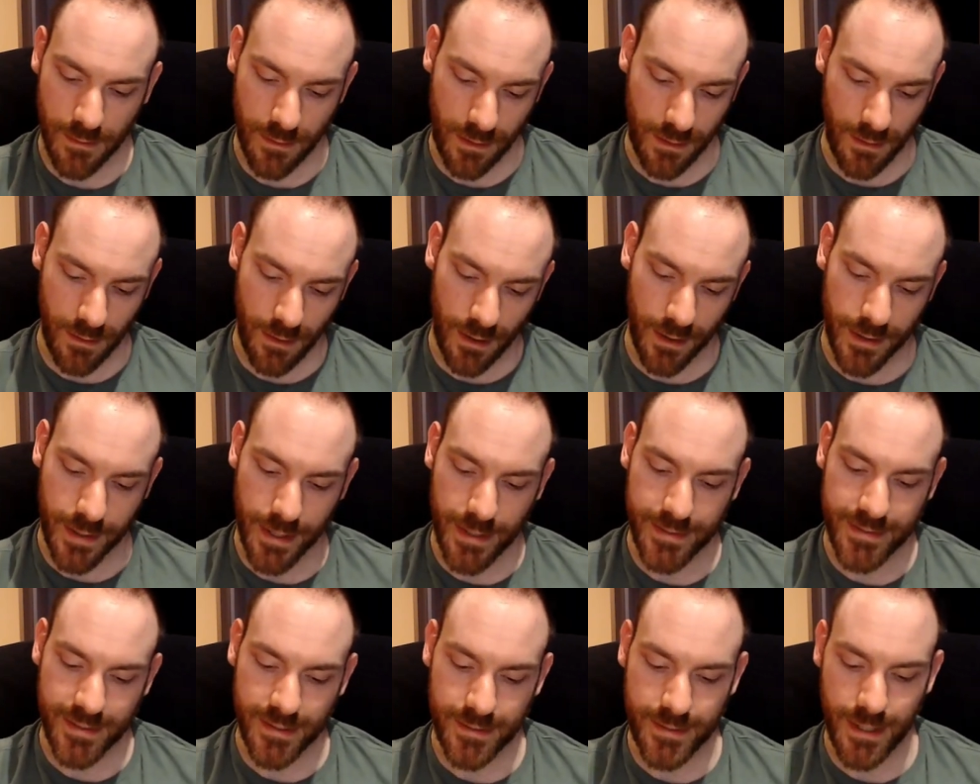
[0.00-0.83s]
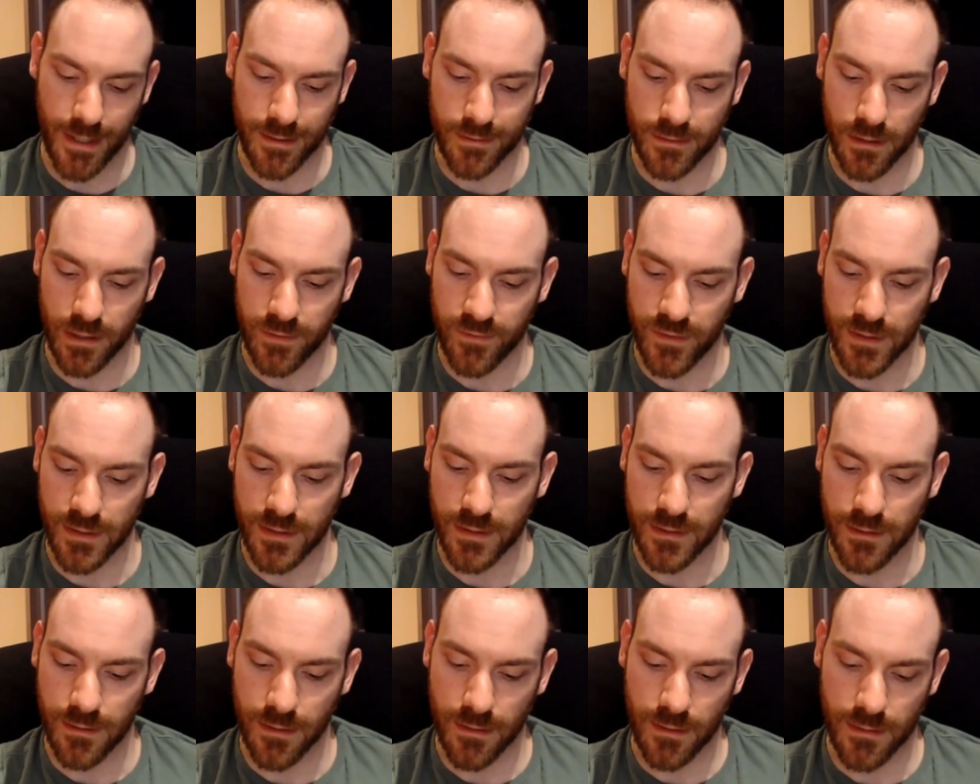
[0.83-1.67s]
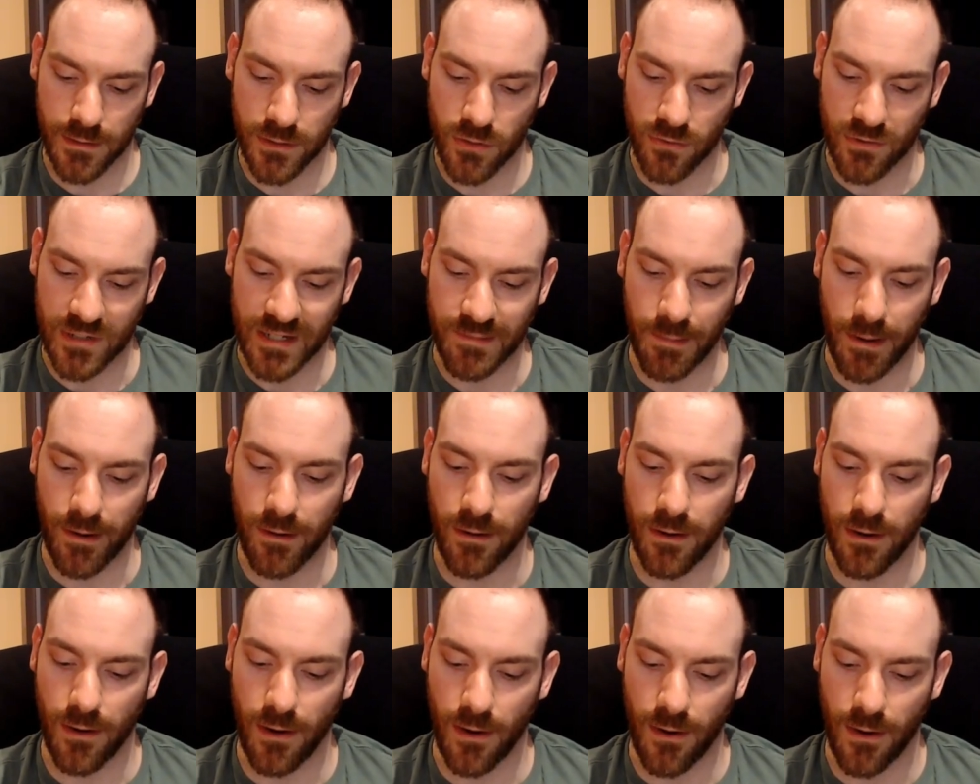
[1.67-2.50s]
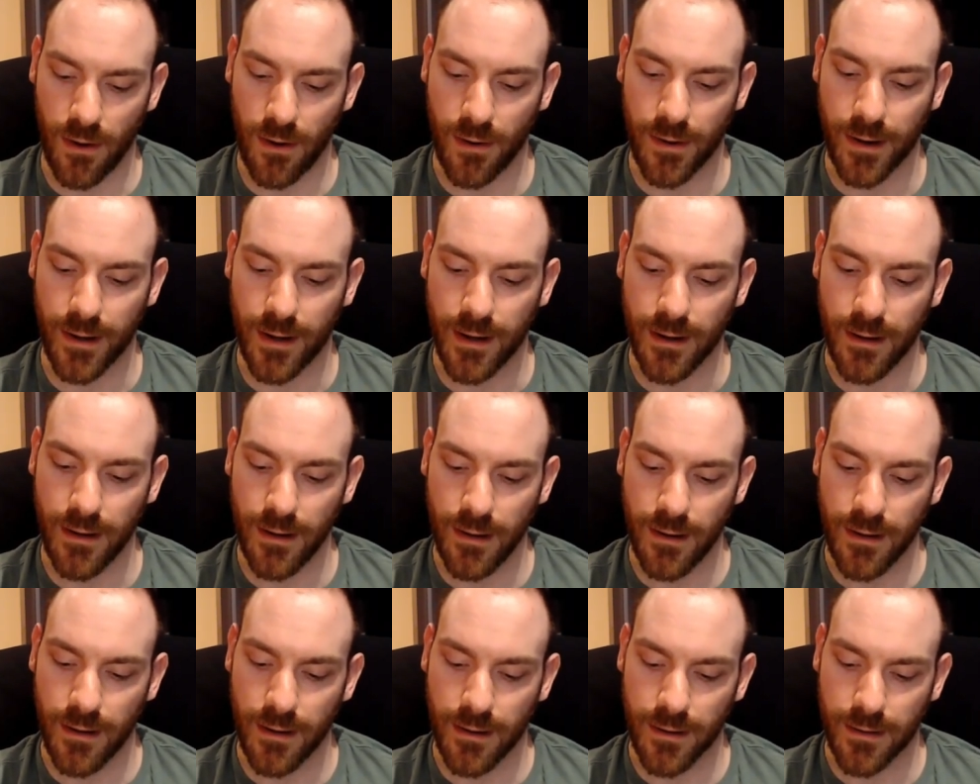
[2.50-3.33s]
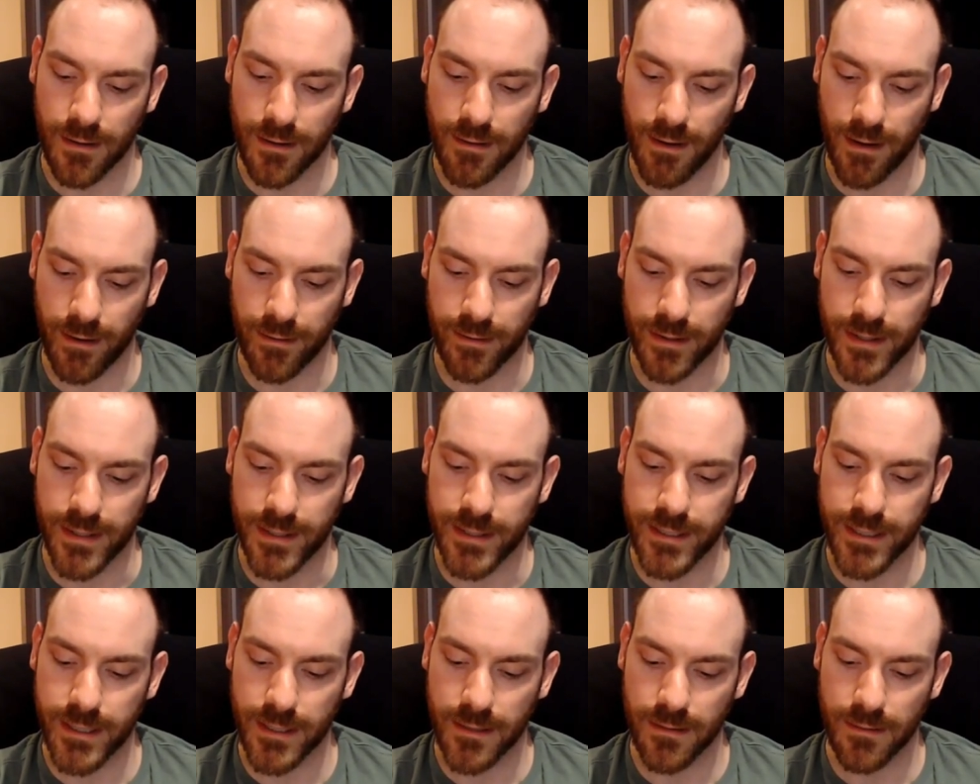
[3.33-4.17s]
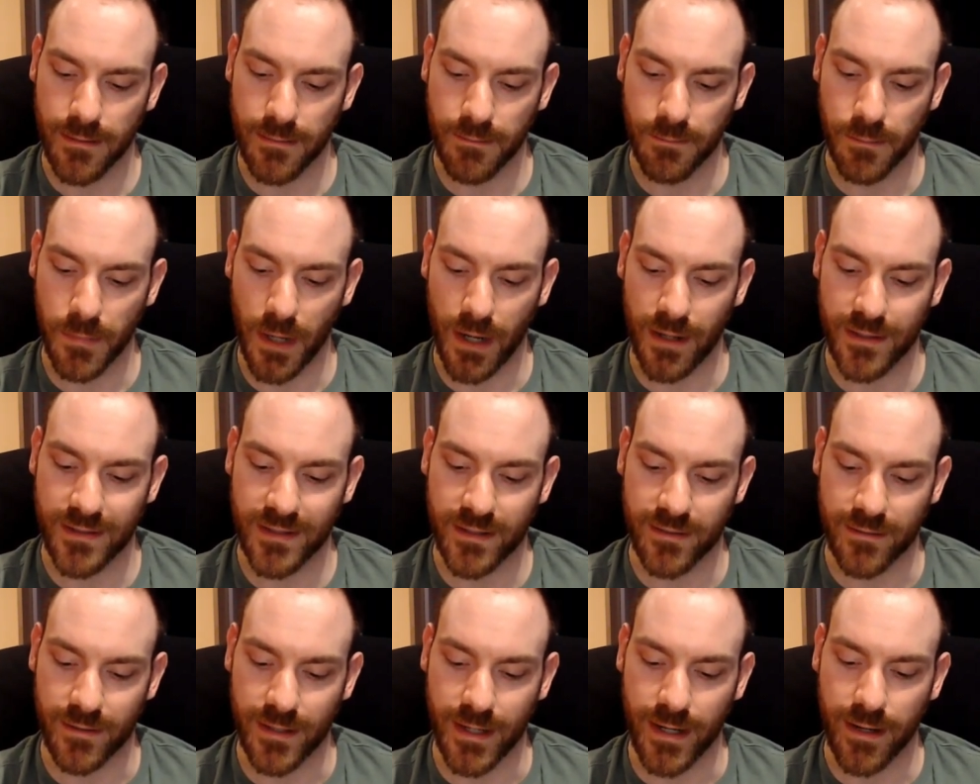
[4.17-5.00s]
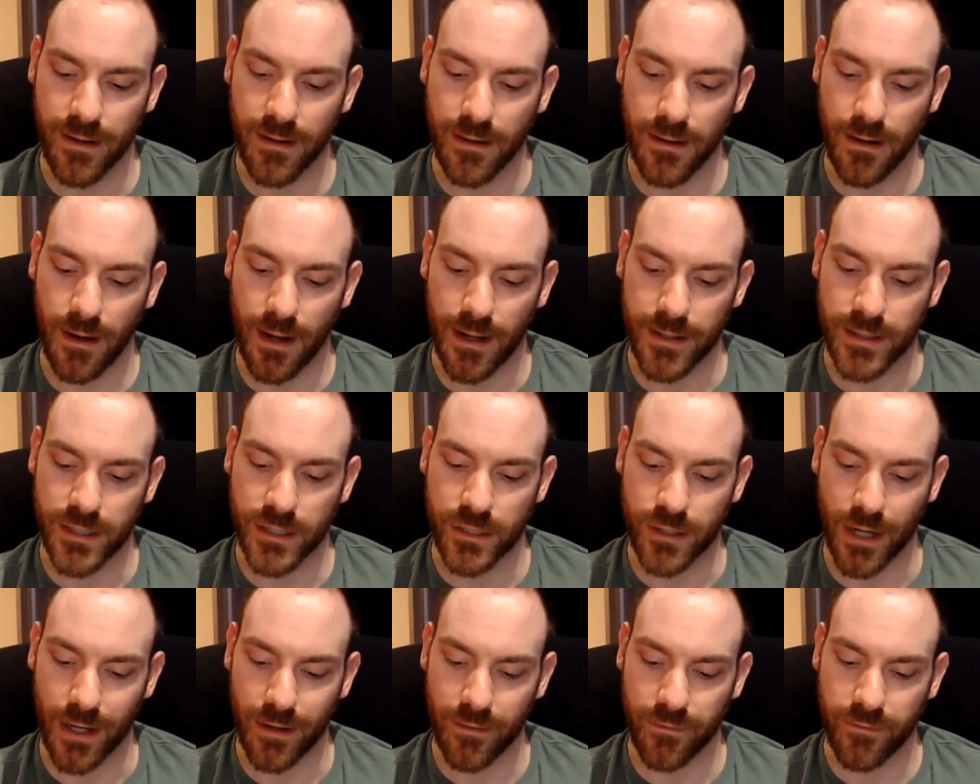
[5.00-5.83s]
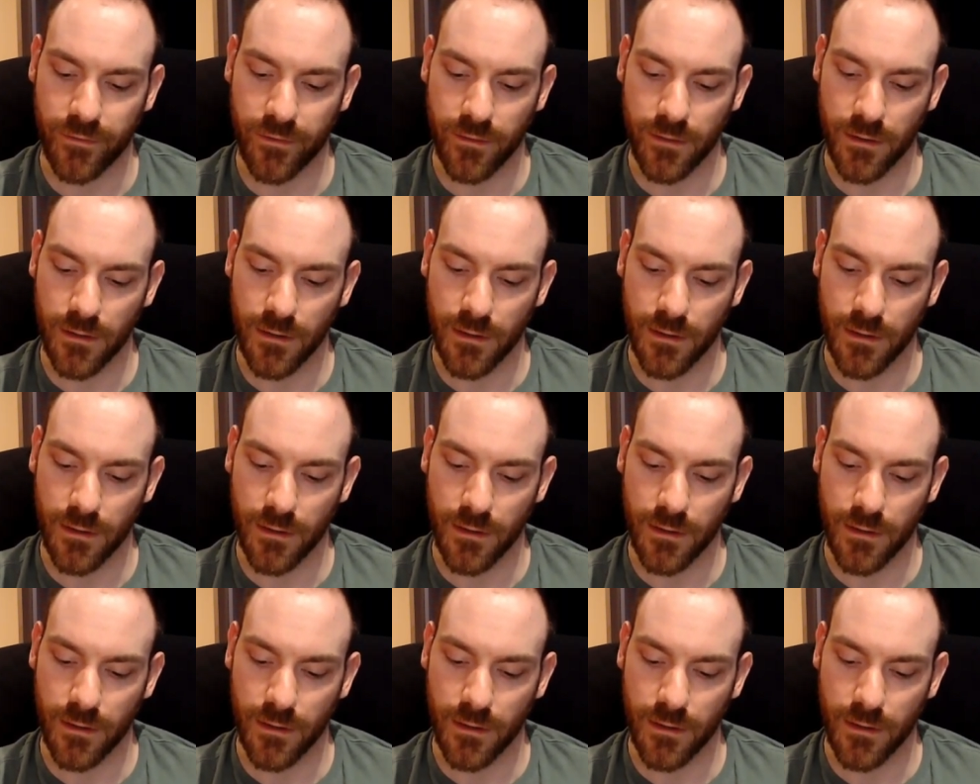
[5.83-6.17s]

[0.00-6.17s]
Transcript: Okay, so Jack Donovan talks about honor, courage, mastery, and strength.